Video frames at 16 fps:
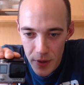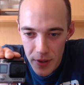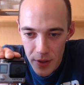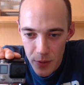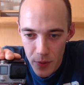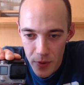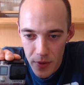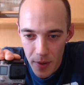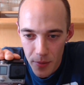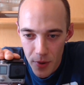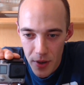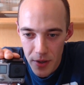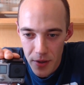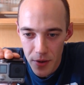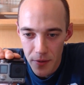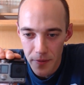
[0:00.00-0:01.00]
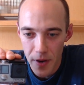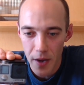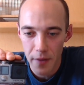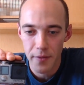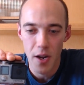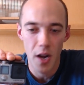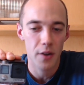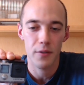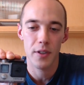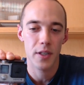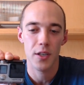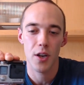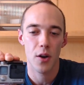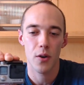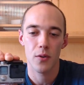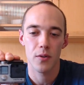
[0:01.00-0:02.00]
Is it worth upgrading to Hero 5? Not really,
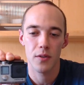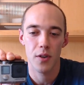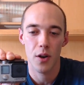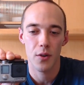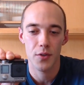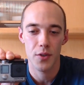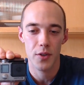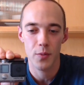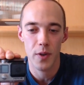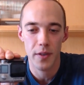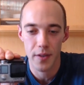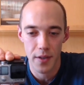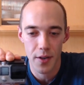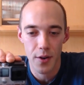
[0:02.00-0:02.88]
no. No, just wait till Hero